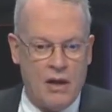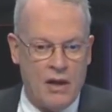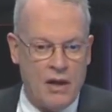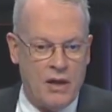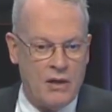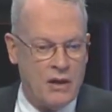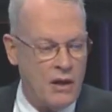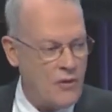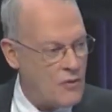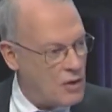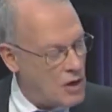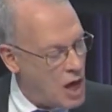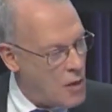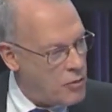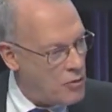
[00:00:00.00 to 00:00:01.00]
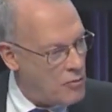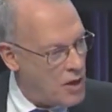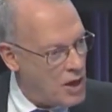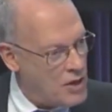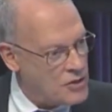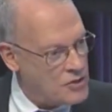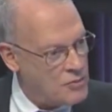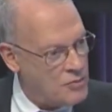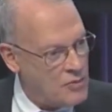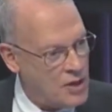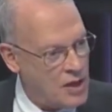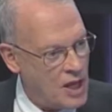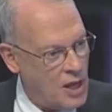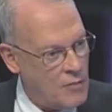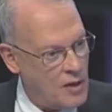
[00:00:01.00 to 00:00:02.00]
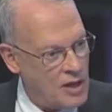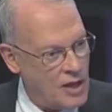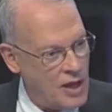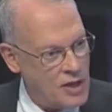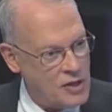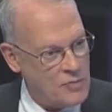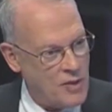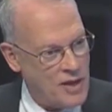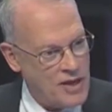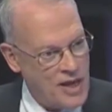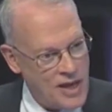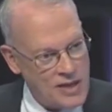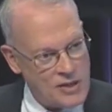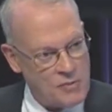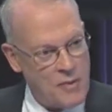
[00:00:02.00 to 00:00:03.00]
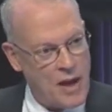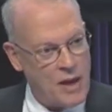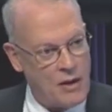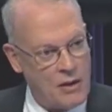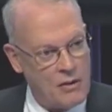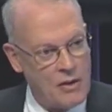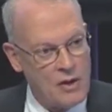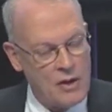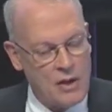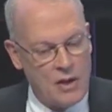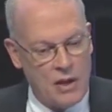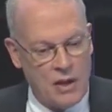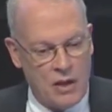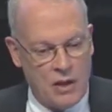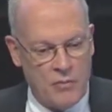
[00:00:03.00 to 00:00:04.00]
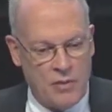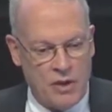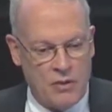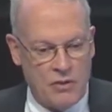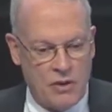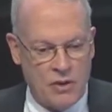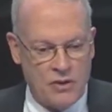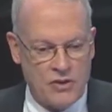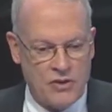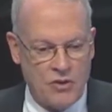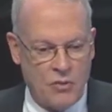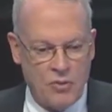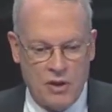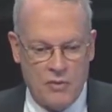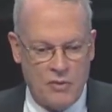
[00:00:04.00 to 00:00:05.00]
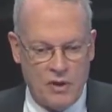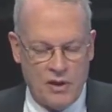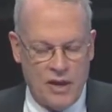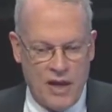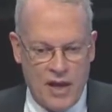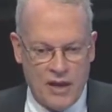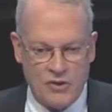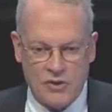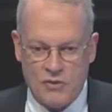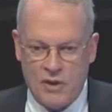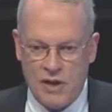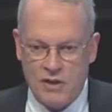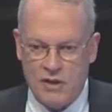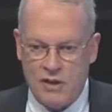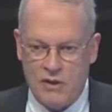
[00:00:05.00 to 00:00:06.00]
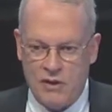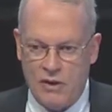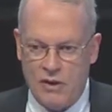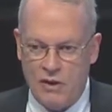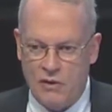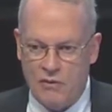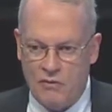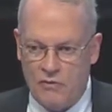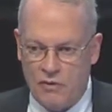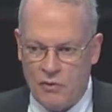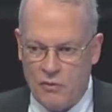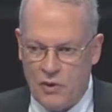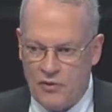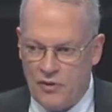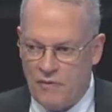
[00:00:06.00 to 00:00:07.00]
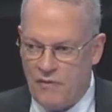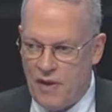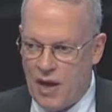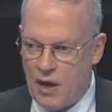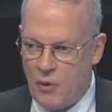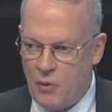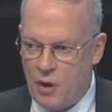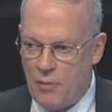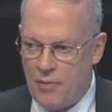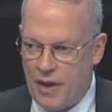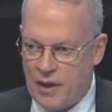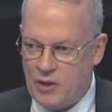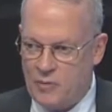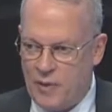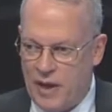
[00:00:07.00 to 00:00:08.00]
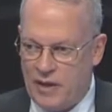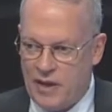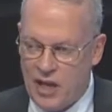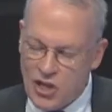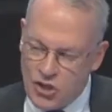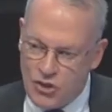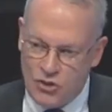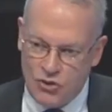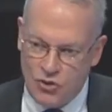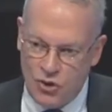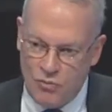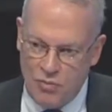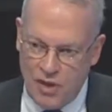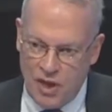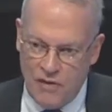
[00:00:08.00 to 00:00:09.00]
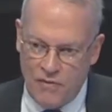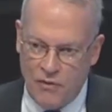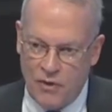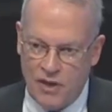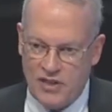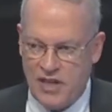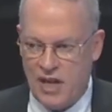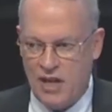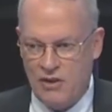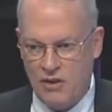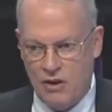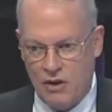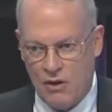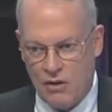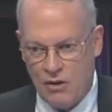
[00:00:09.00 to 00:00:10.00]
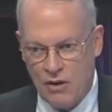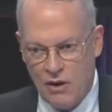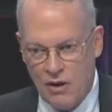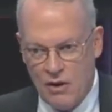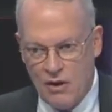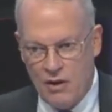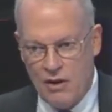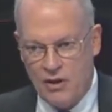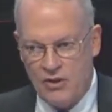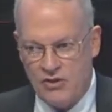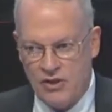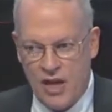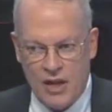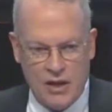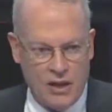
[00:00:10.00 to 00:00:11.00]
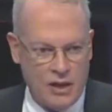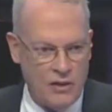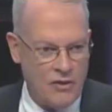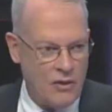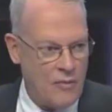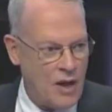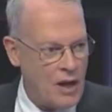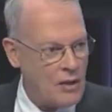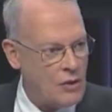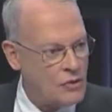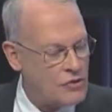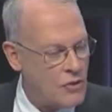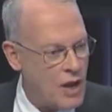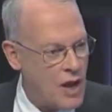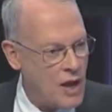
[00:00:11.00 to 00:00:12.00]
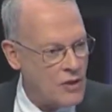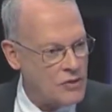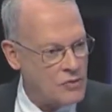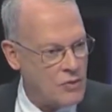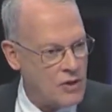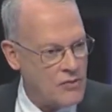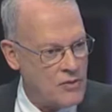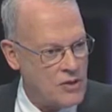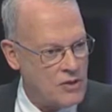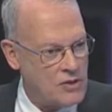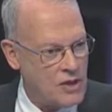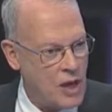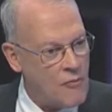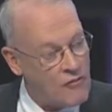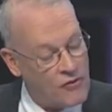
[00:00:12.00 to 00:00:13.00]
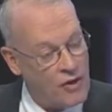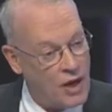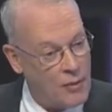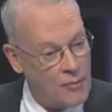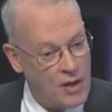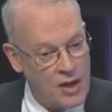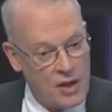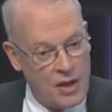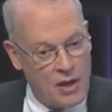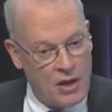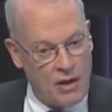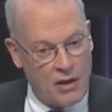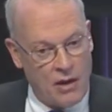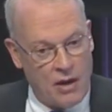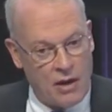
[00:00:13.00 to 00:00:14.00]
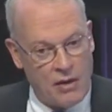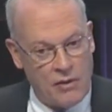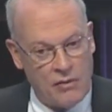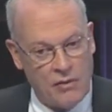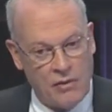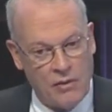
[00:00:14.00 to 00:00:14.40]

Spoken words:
in another compromise became a case-by-case matter because nobody really has criteria over what the follow-up expectation should be for a 10-year study. The medical trials where these come from are